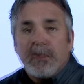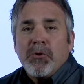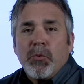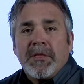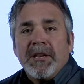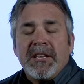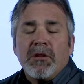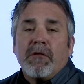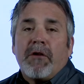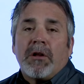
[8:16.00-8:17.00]
With the
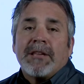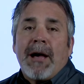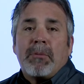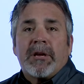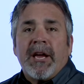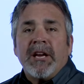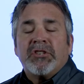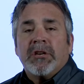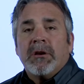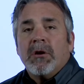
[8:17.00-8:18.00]
DealerVault
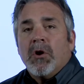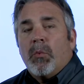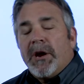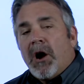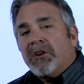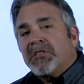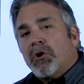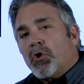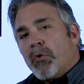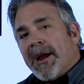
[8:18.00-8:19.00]
application, we
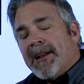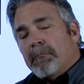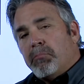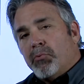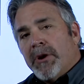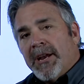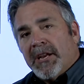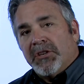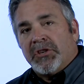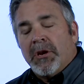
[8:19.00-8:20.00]
also create a
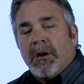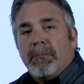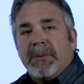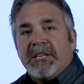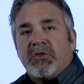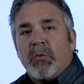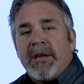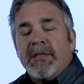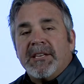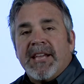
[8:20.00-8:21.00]
bridge
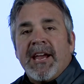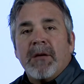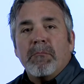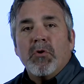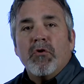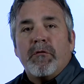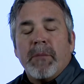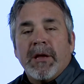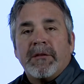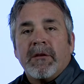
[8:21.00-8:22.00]
between the data
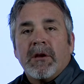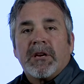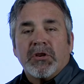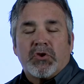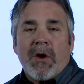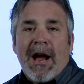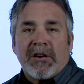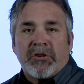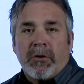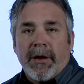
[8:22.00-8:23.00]
movement
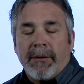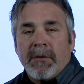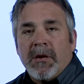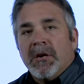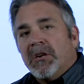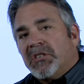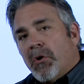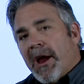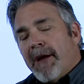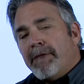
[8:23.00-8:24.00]
contractually.
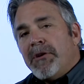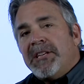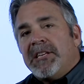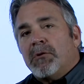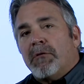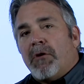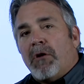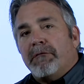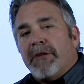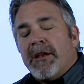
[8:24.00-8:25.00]
So every
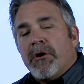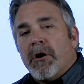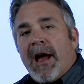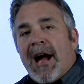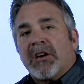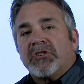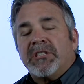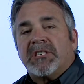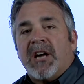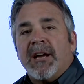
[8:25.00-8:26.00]
DealerVault vendor
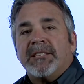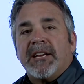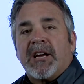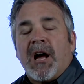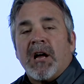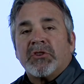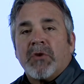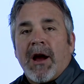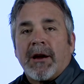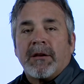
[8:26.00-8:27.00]
actually signs a
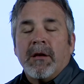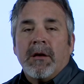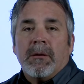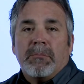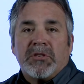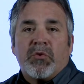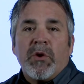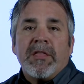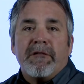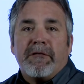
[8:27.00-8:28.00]
contract
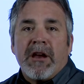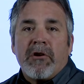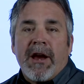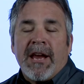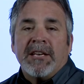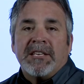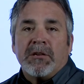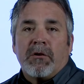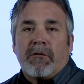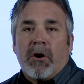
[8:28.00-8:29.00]
between the vendor and
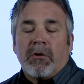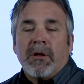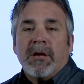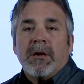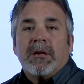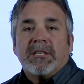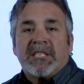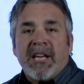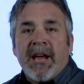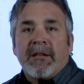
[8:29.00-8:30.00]
DealerVault
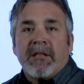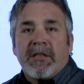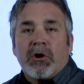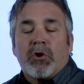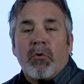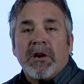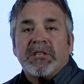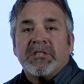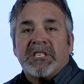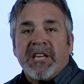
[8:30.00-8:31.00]
saying that they're going
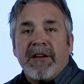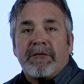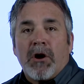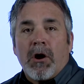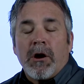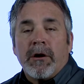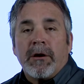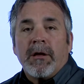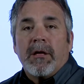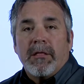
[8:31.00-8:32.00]
to
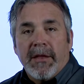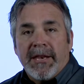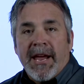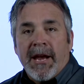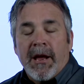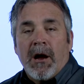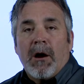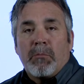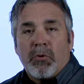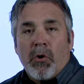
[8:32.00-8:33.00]
safeguard the data
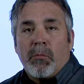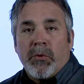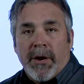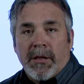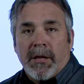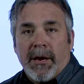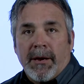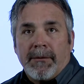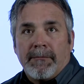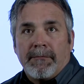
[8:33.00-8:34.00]
appropriately.
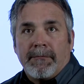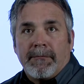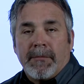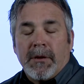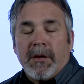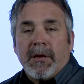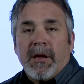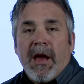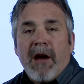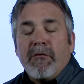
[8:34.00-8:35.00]

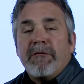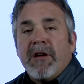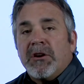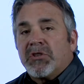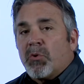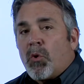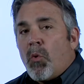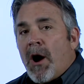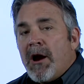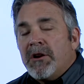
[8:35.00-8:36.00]
Every vendor is
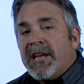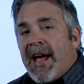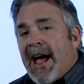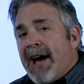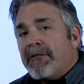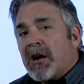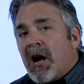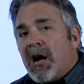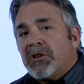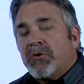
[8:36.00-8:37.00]
required to have a
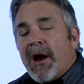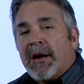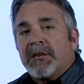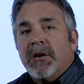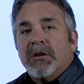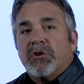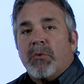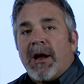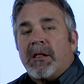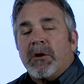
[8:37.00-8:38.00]
contract
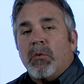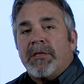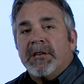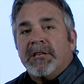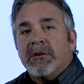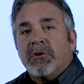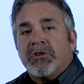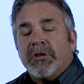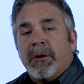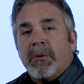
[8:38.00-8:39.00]
directly with the
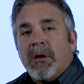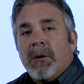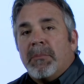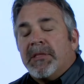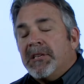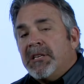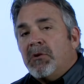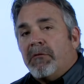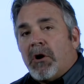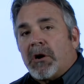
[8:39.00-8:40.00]
dealership, but the
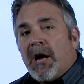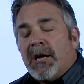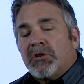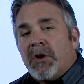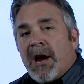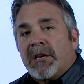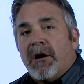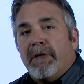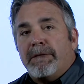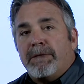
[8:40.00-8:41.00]
DealerVault contract
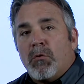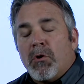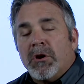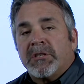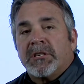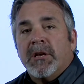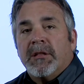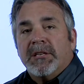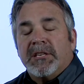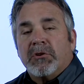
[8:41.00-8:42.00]
affords
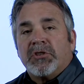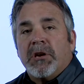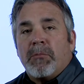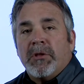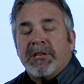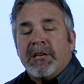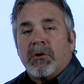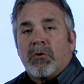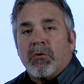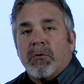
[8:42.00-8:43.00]
the dealership or the
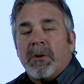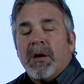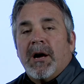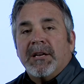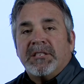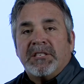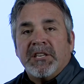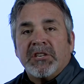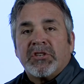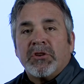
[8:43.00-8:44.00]
dealer group
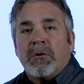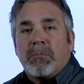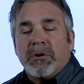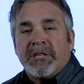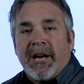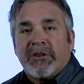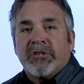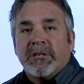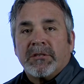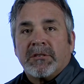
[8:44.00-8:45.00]
additional
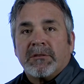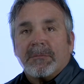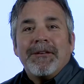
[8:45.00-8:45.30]
protections.